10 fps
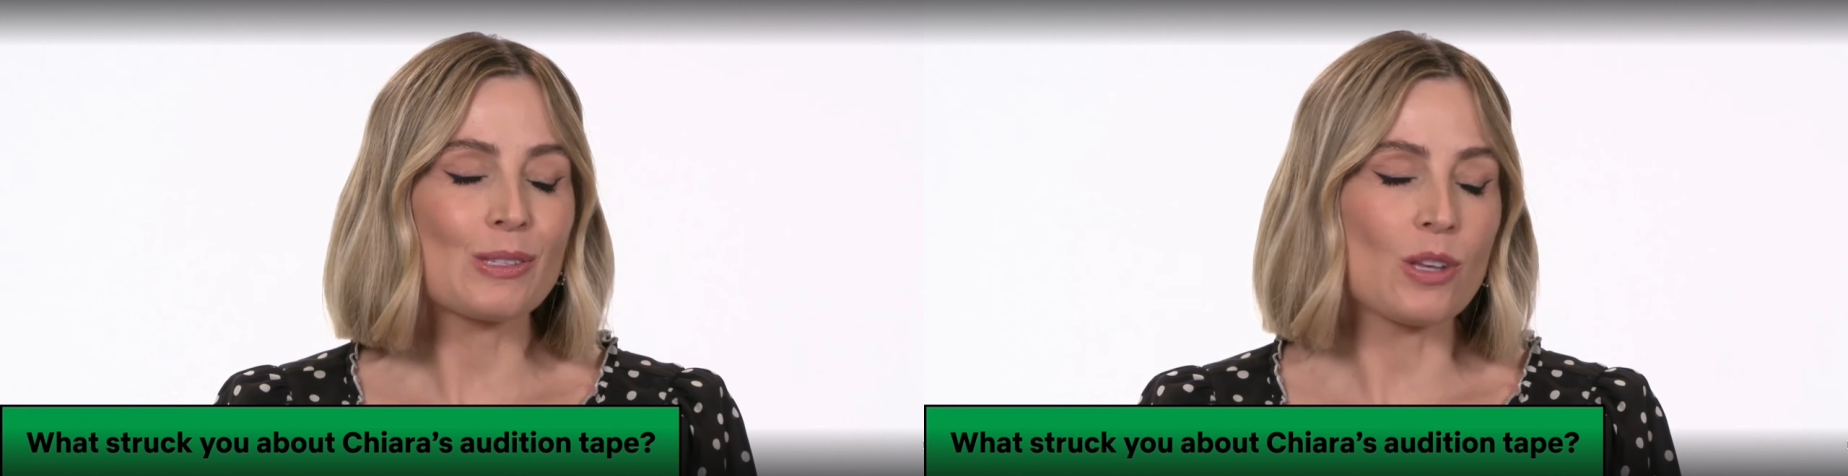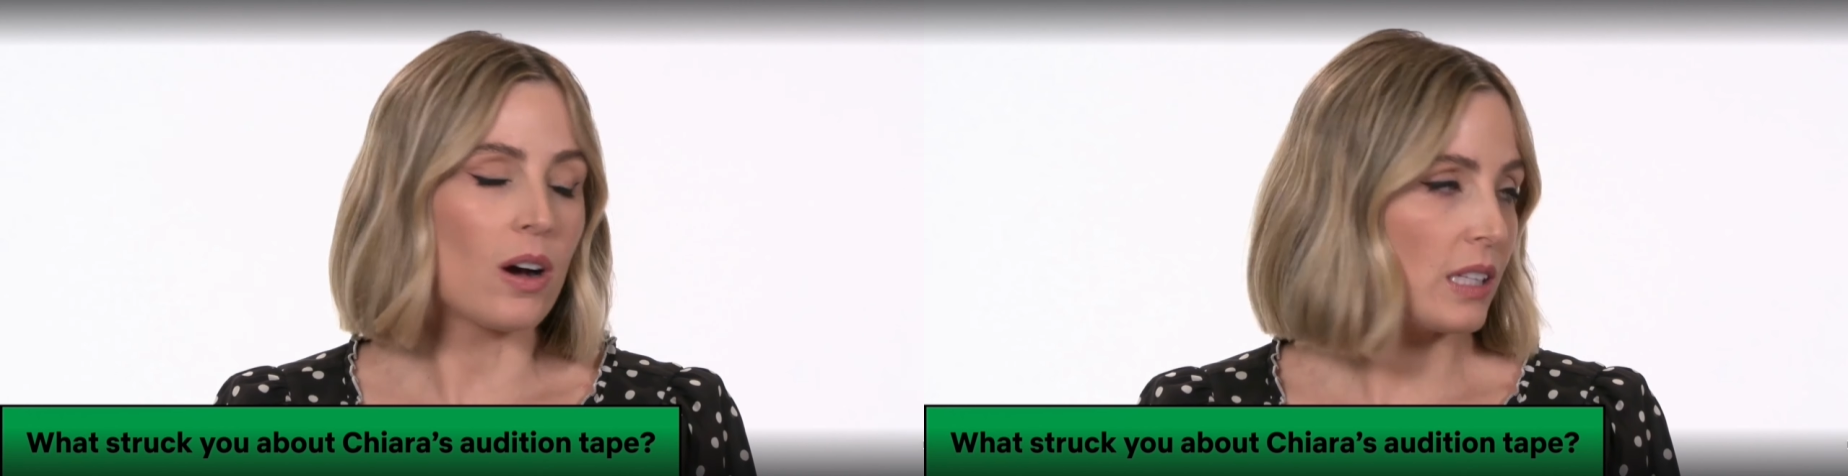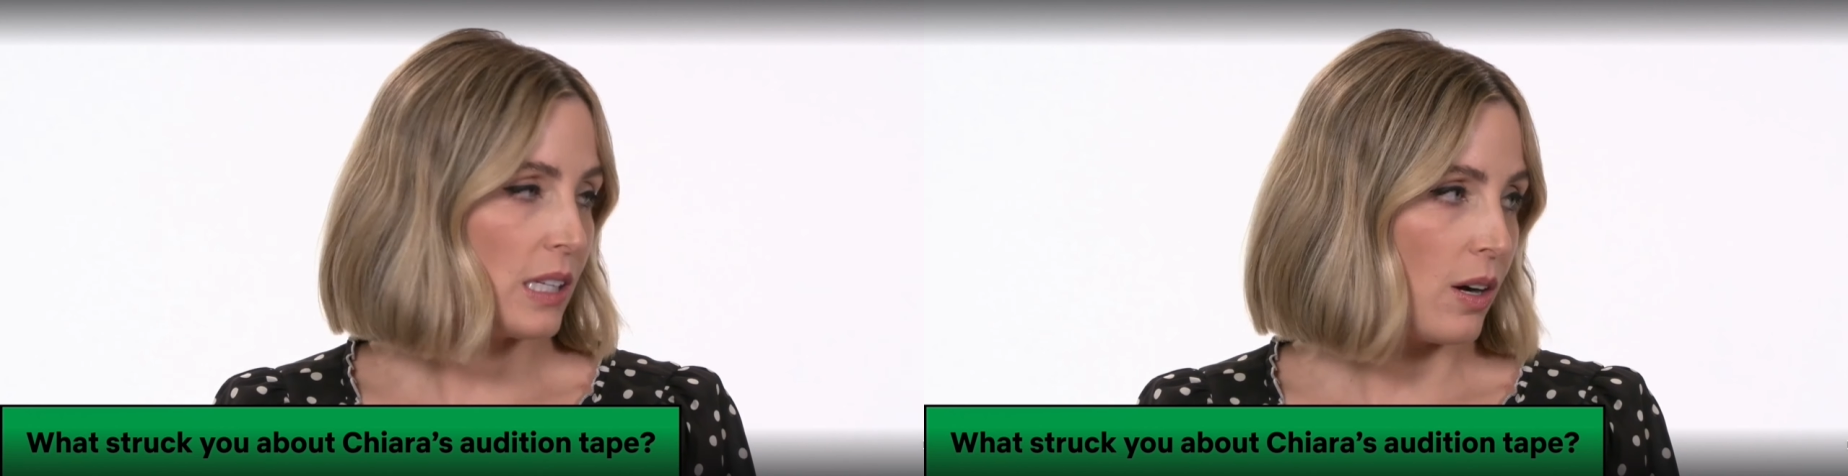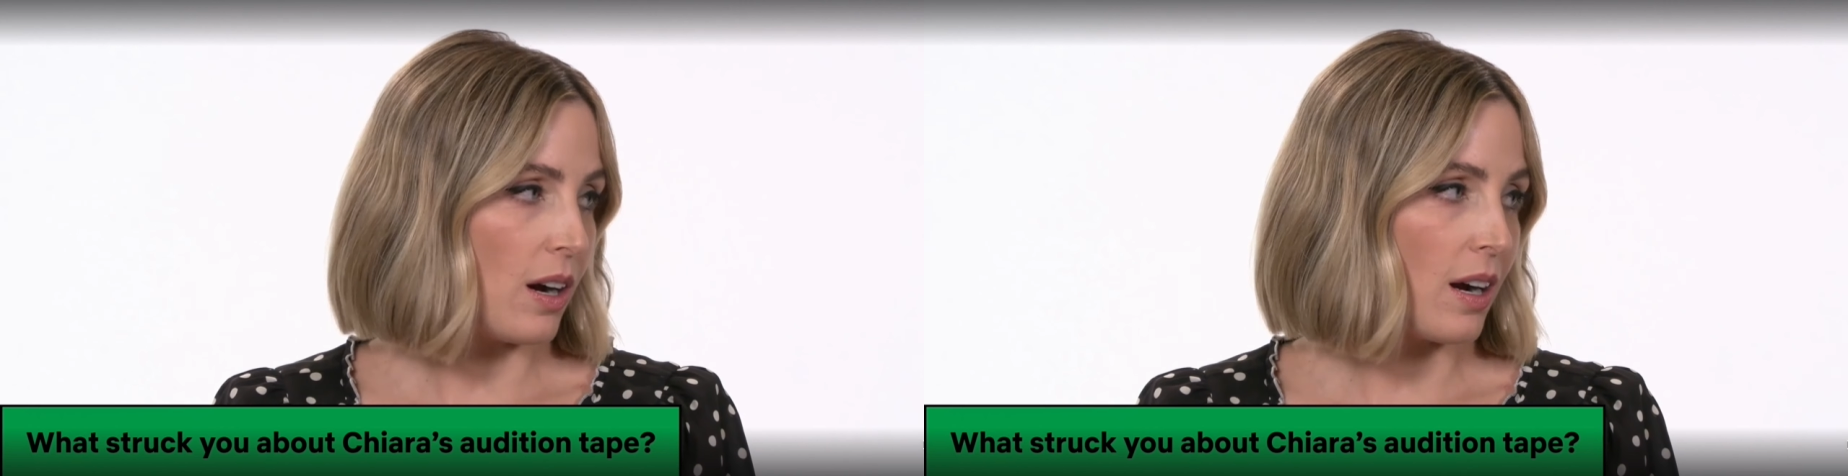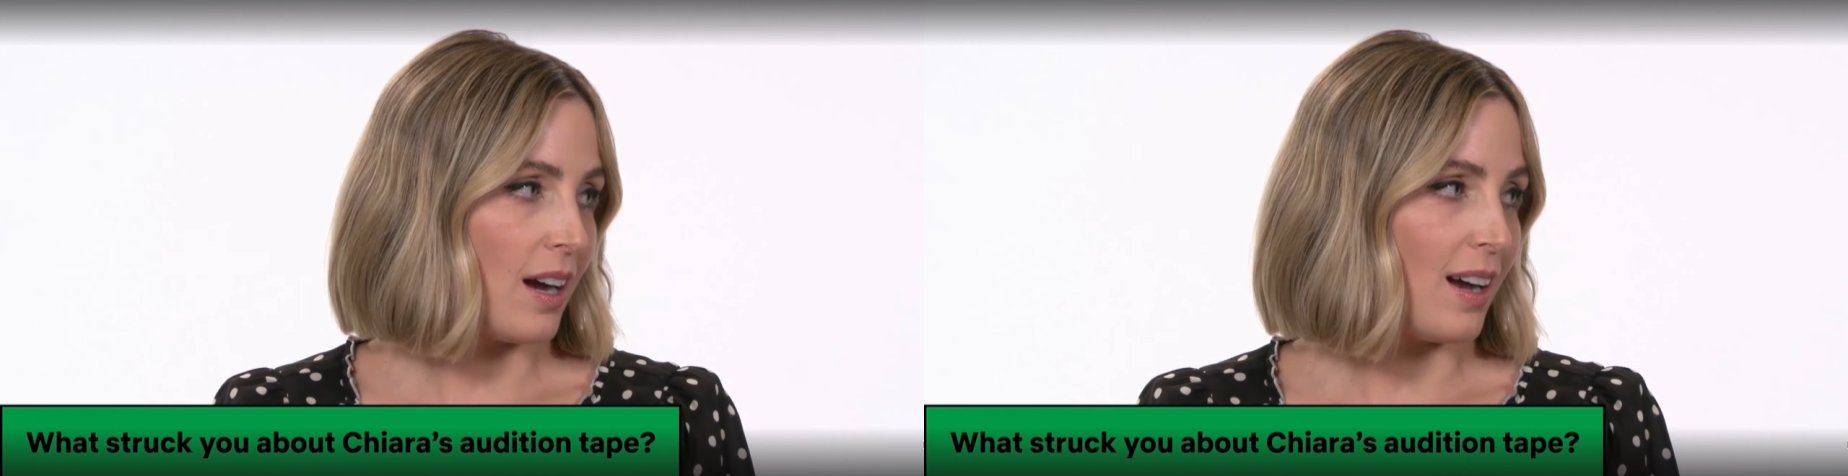saw
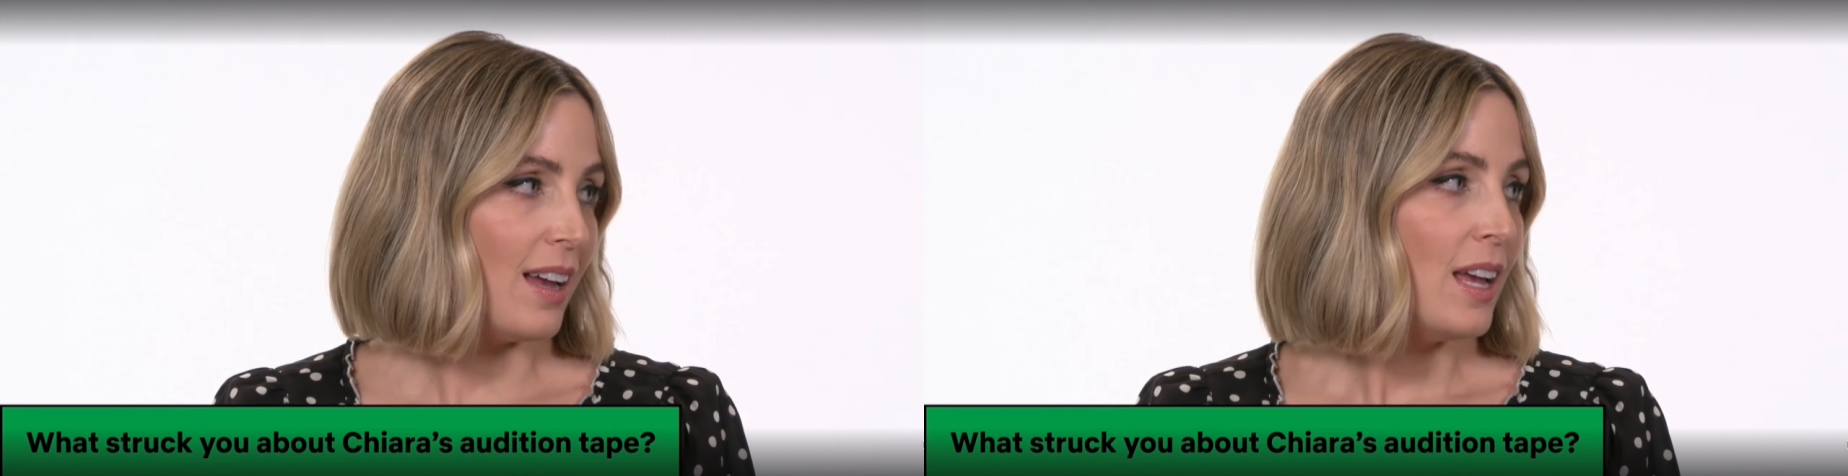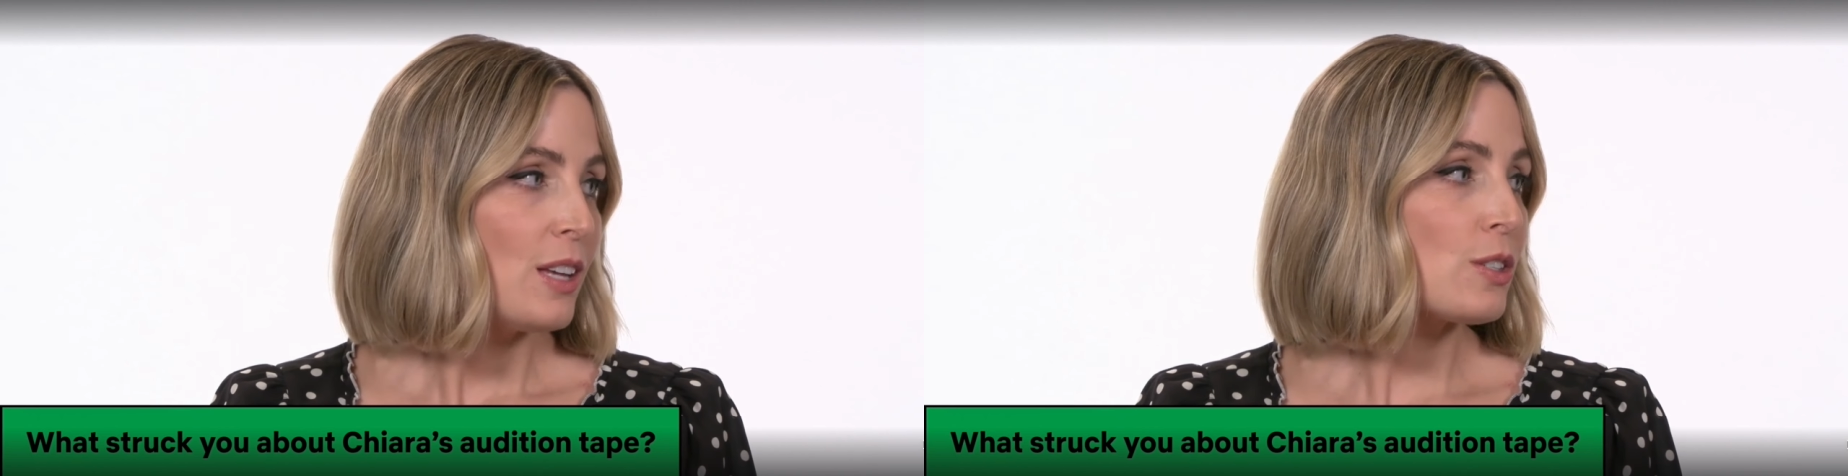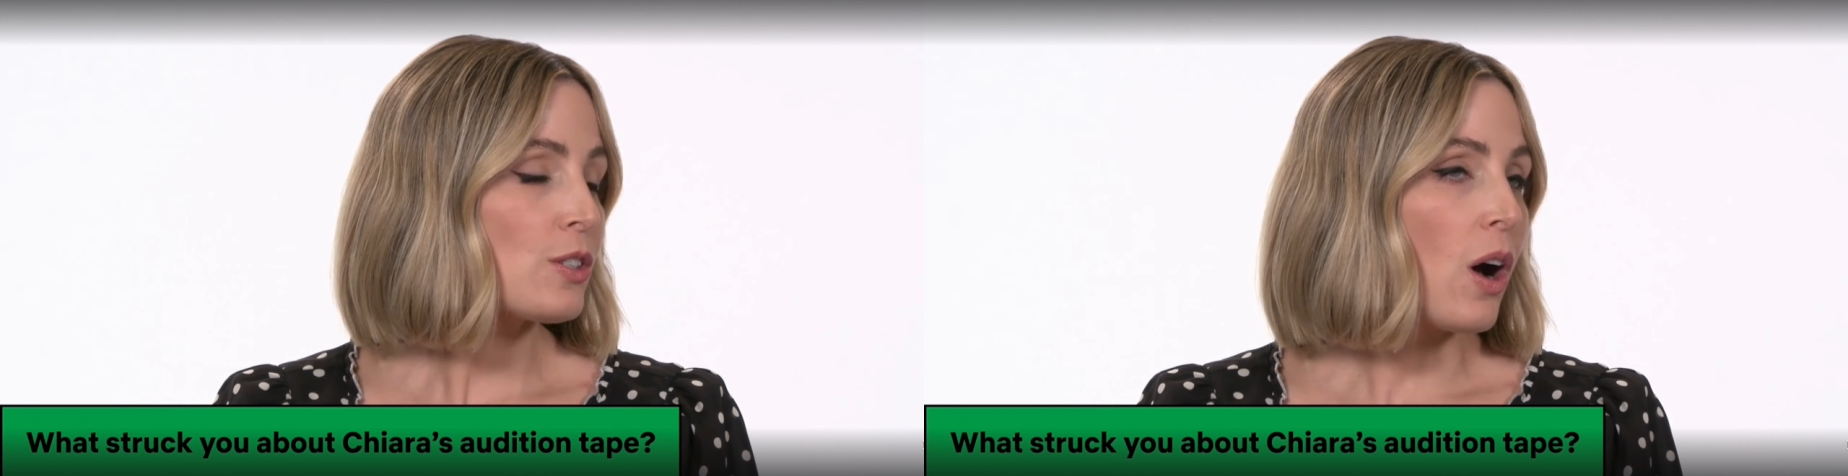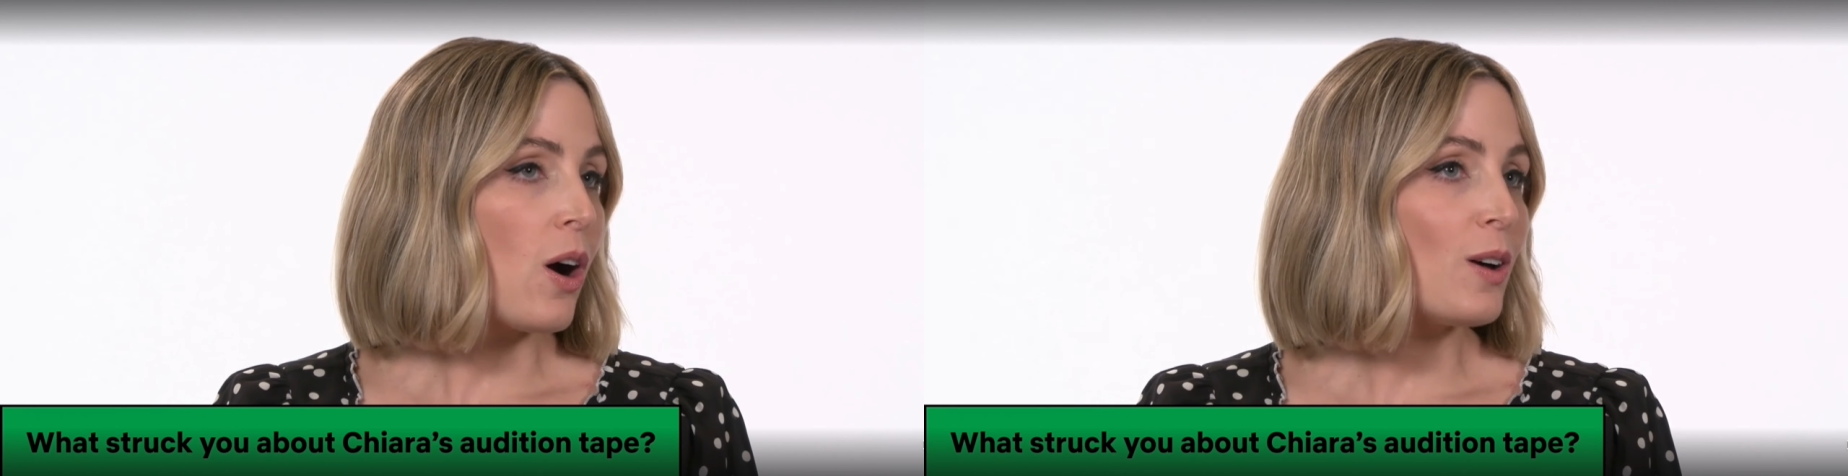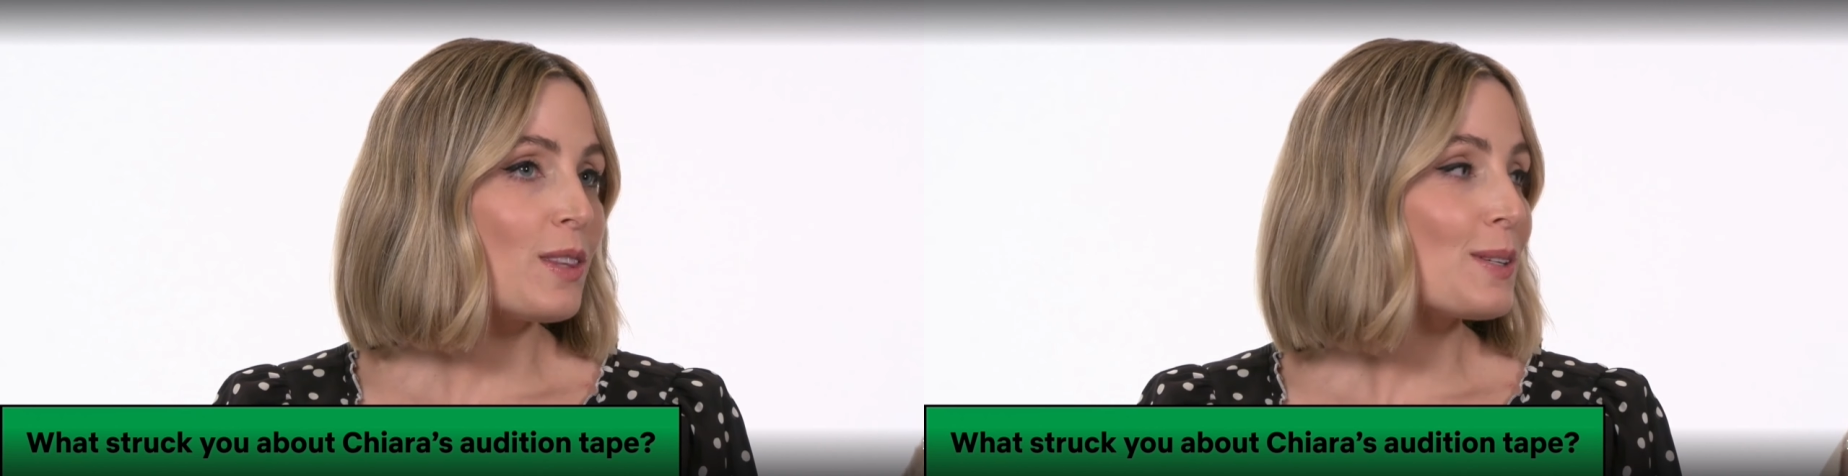Chiara,
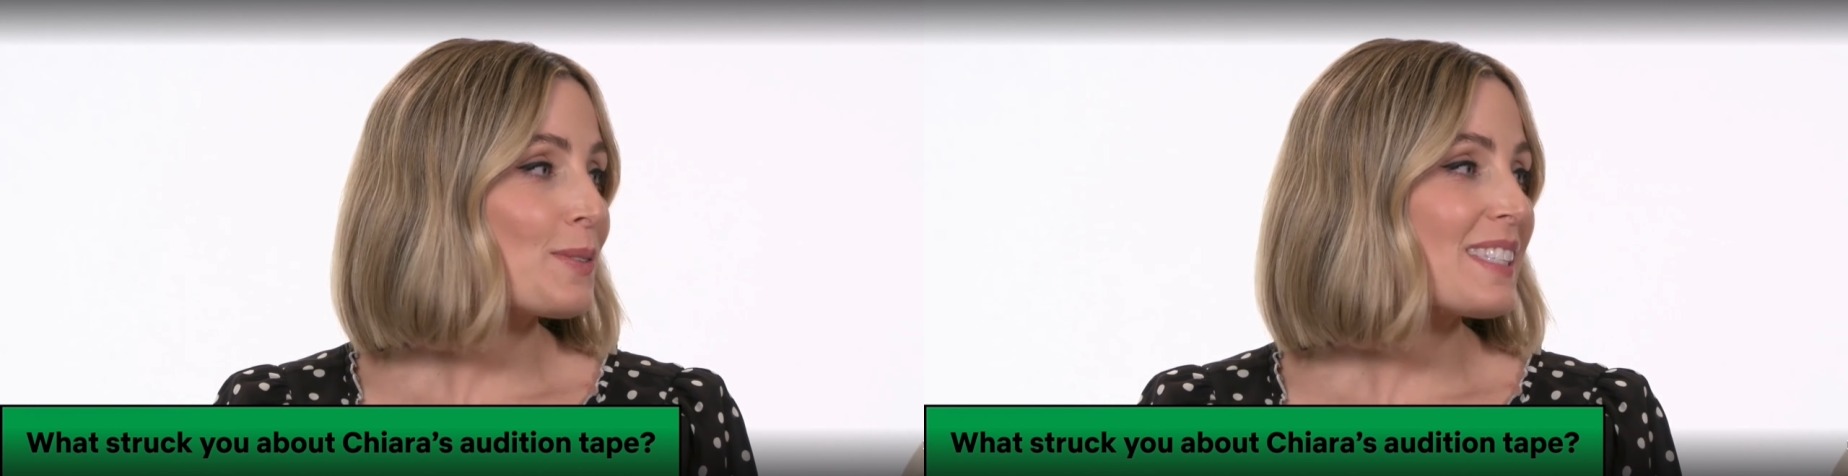saw there